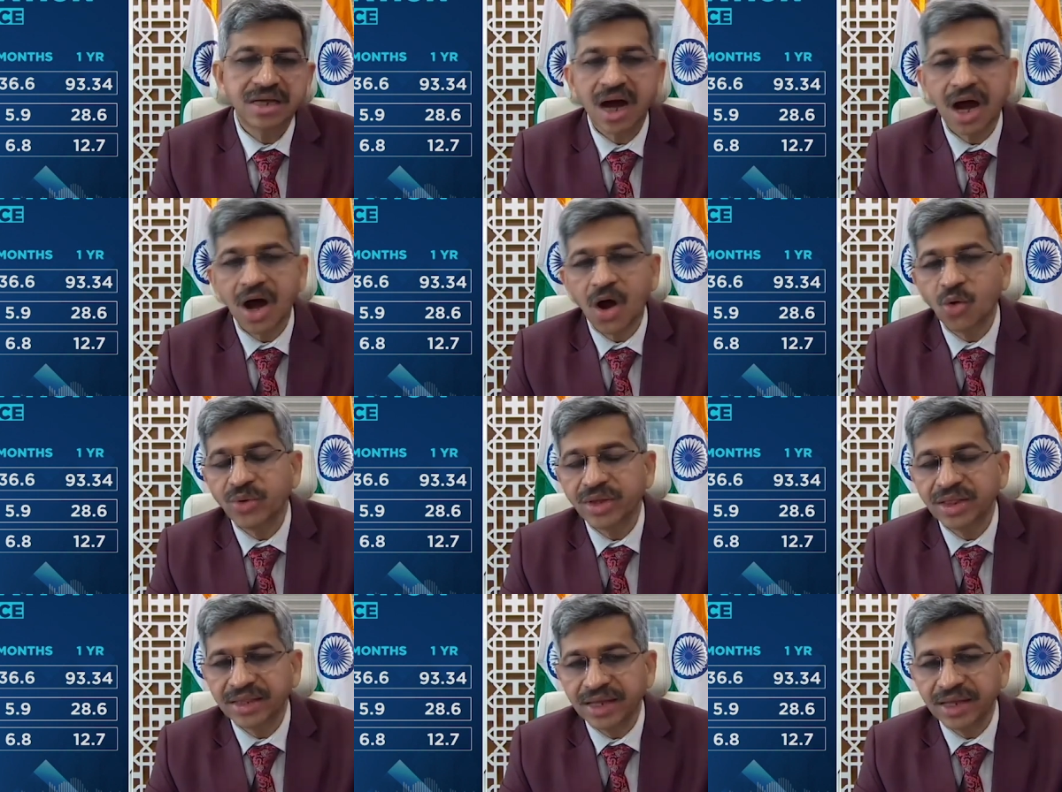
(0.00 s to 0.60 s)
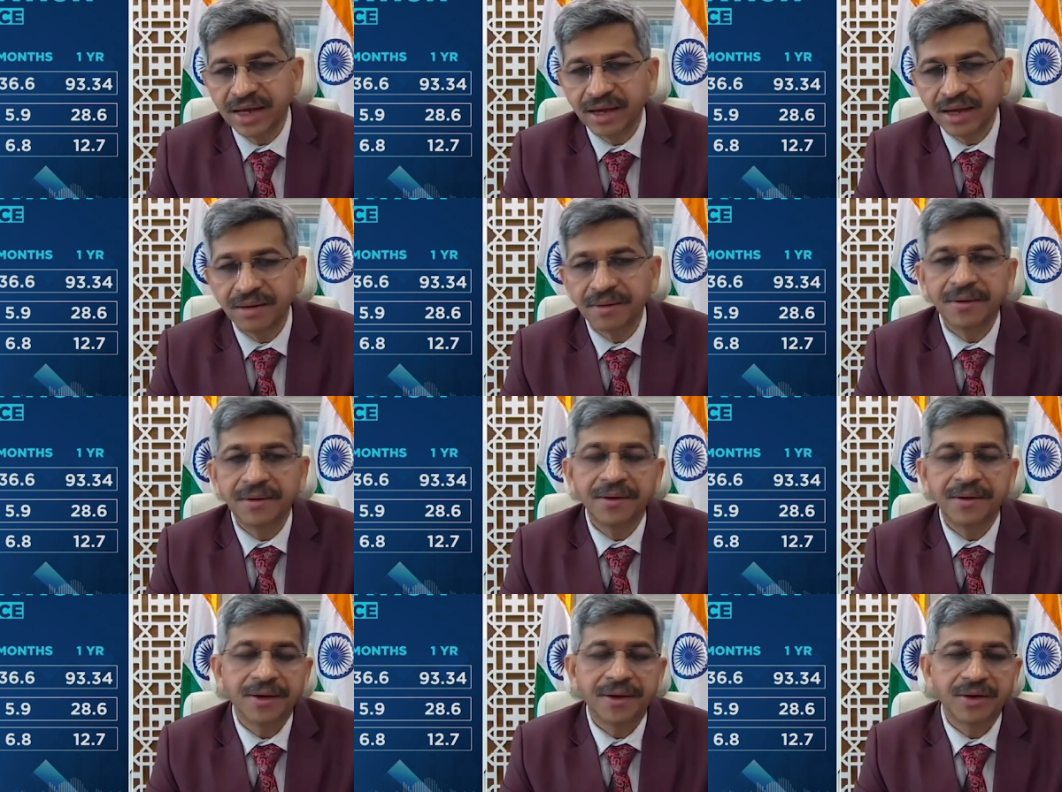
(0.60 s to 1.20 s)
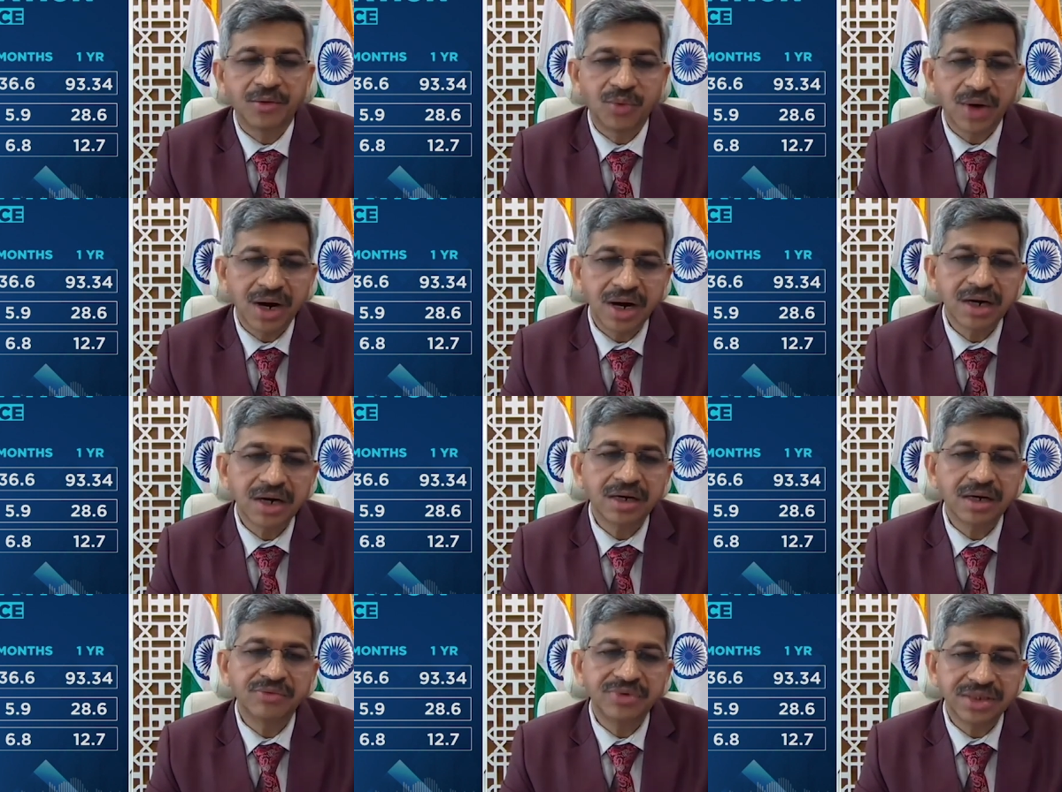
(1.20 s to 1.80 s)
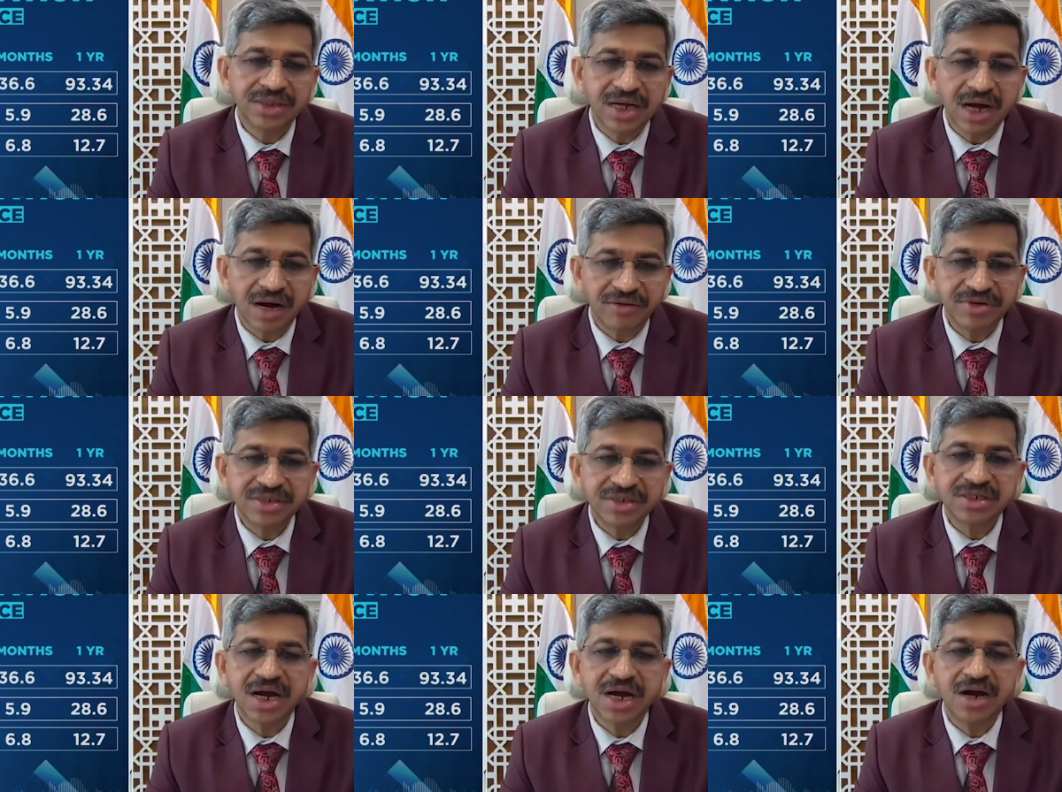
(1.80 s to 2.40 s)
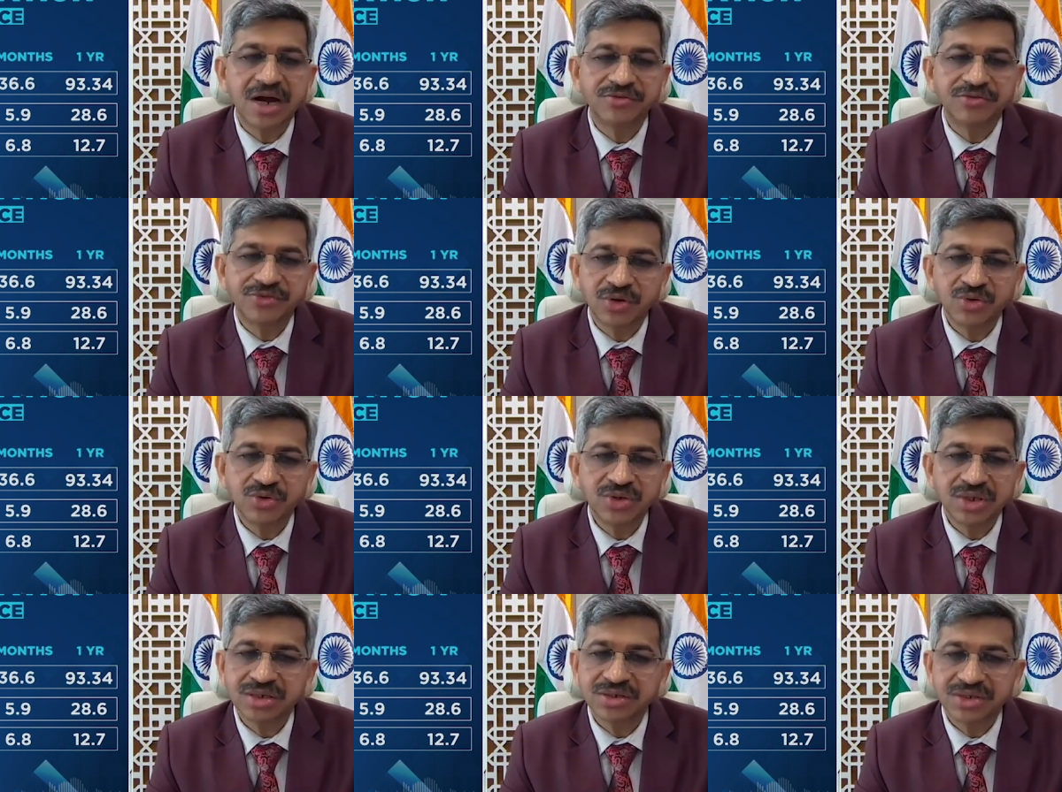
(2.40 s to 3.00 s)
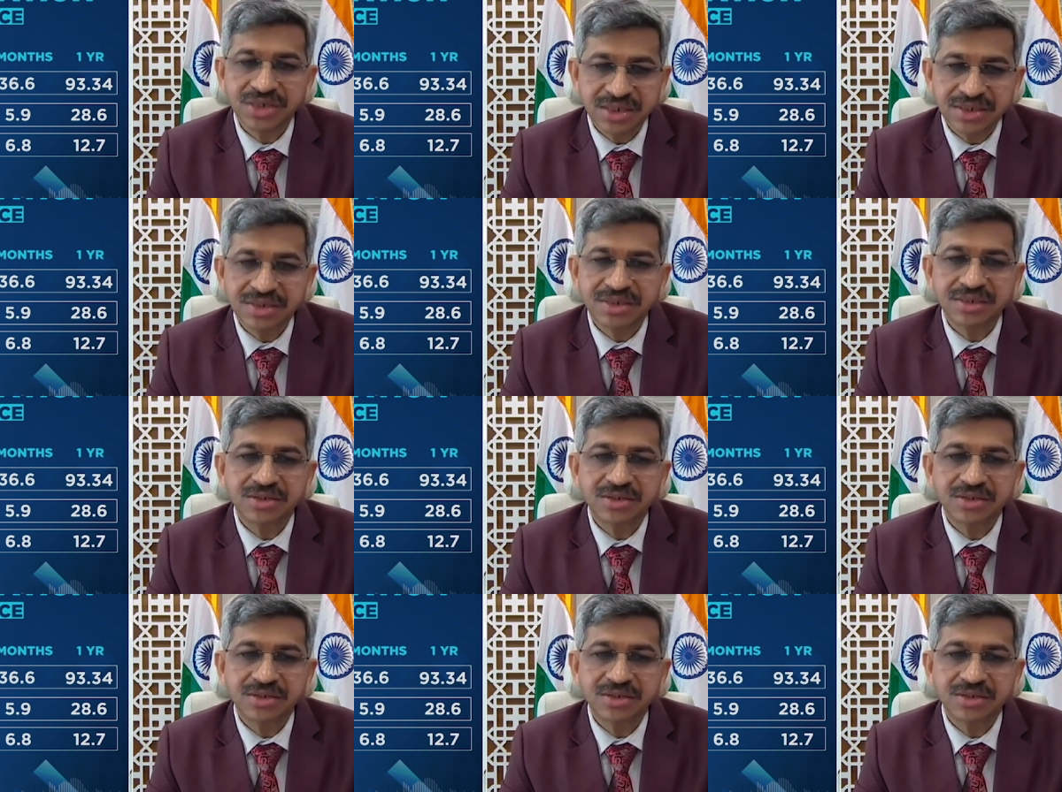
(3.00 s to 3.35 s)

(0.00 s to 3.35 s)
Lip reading: How will they work with coverage kind of solutions?